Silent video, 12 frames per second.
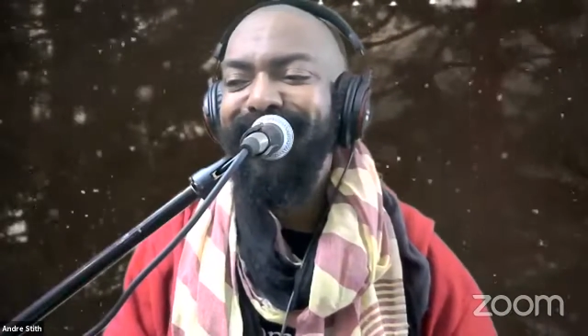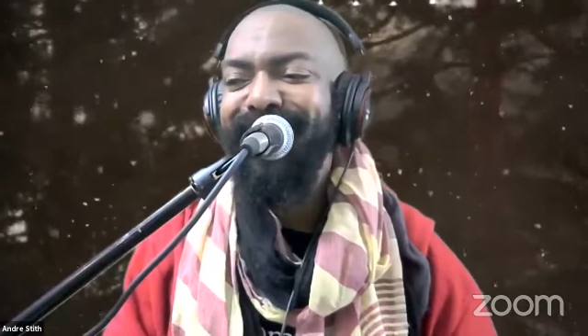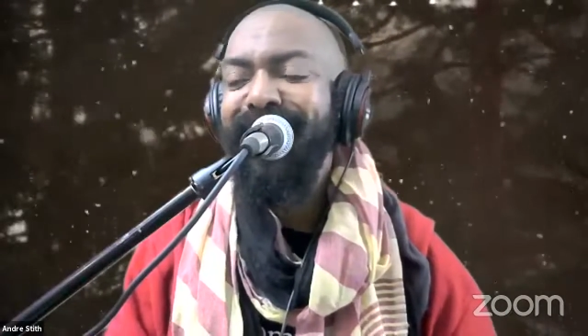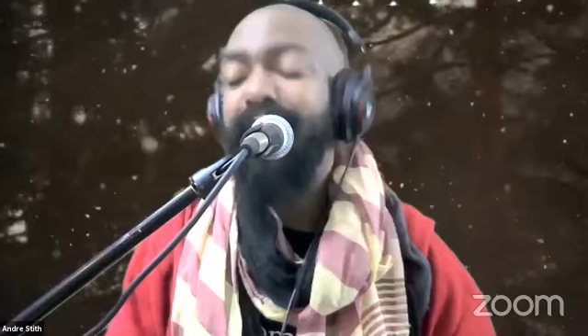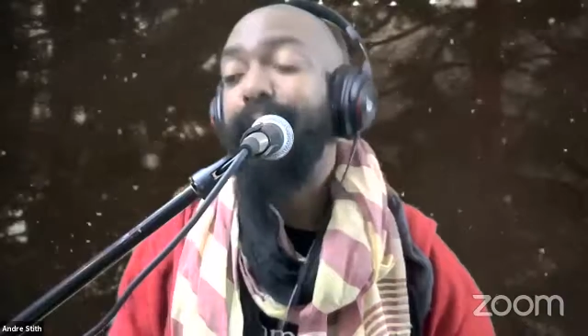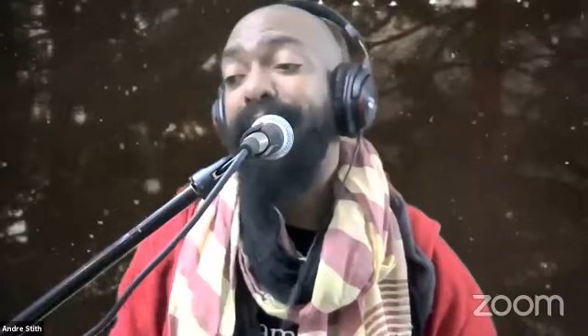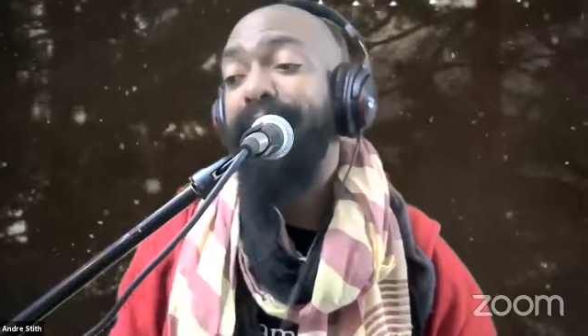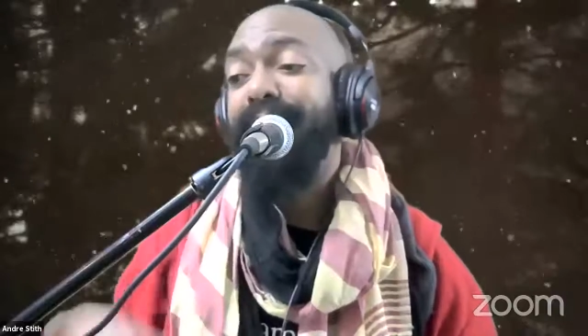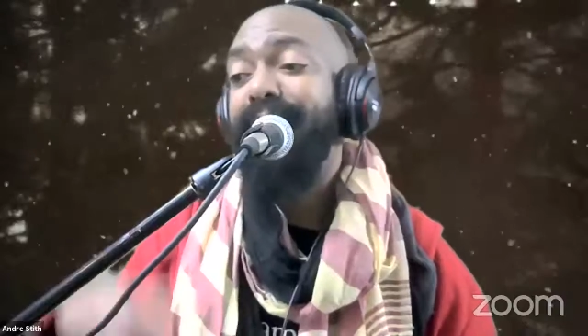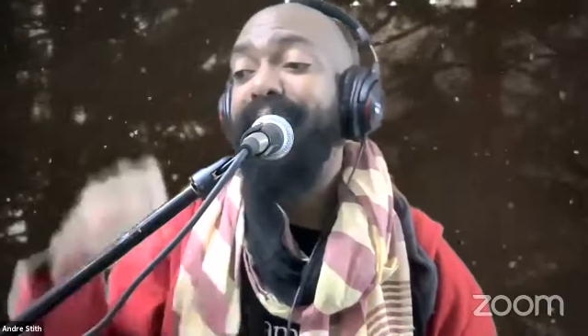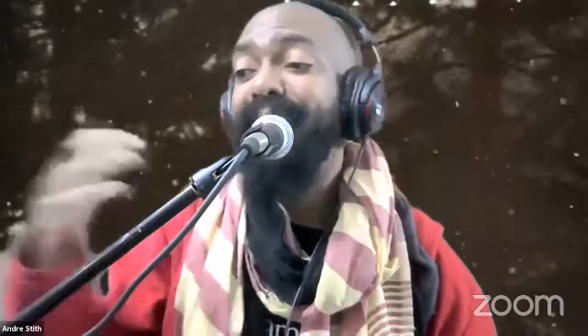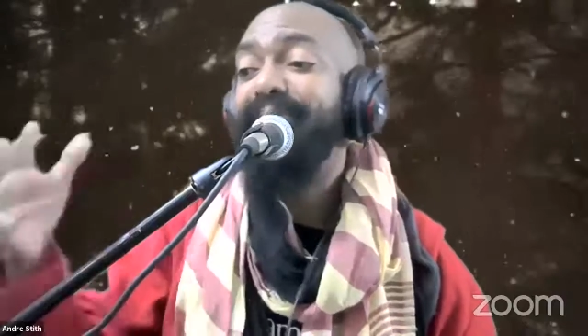Anyway,
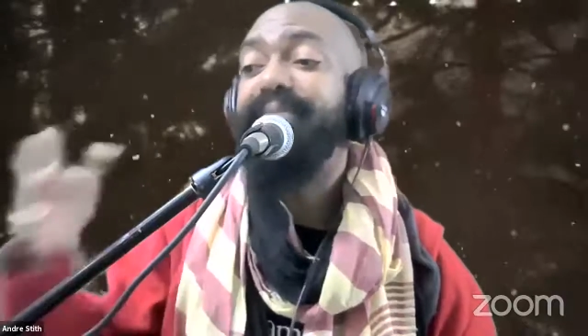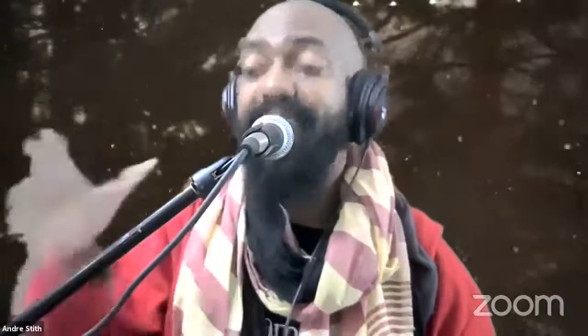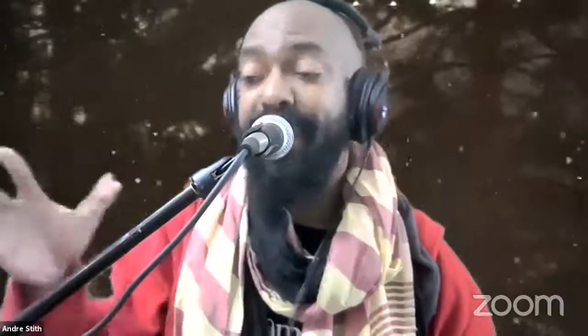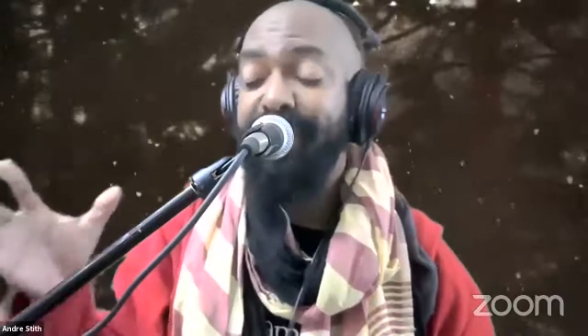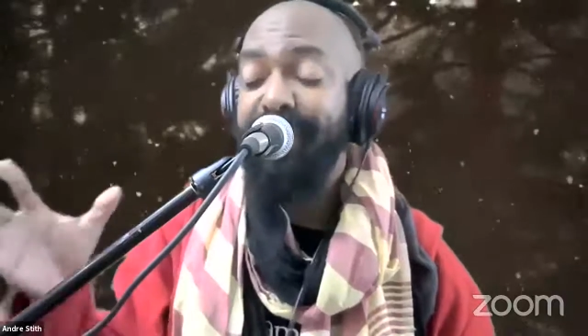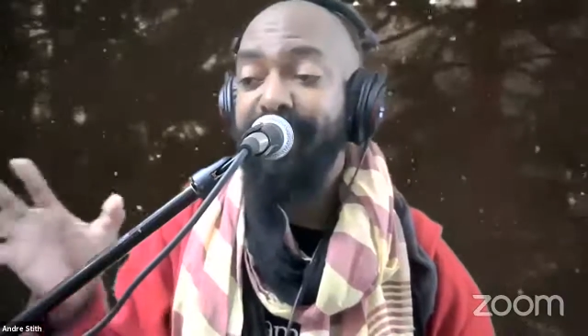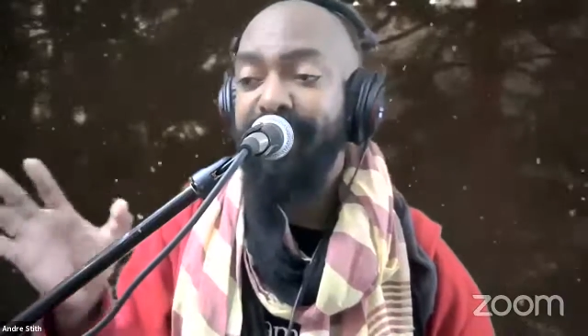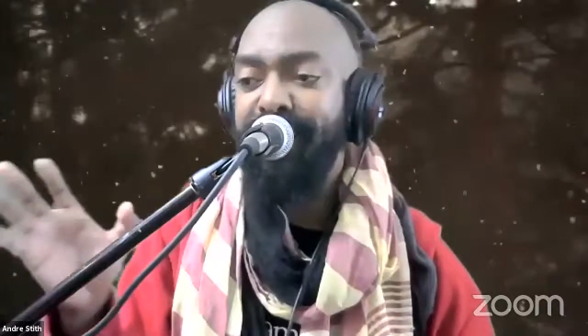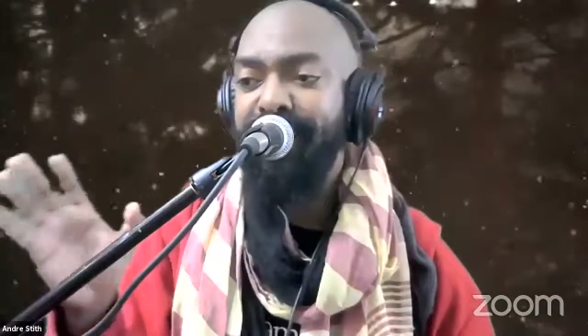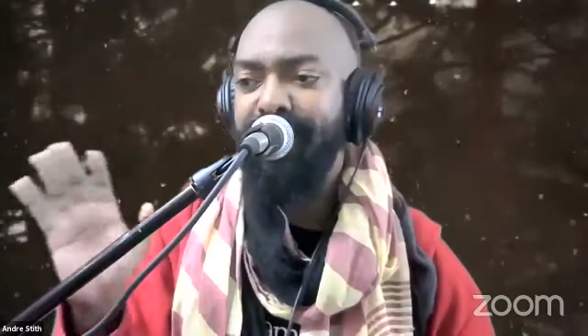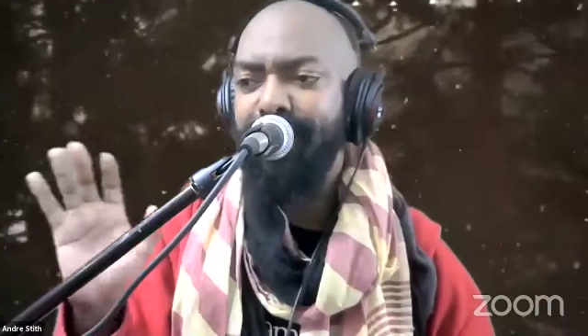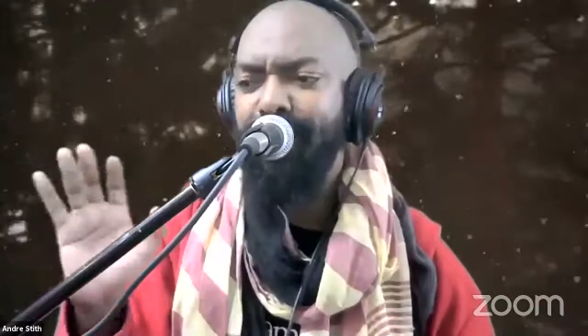his dancing,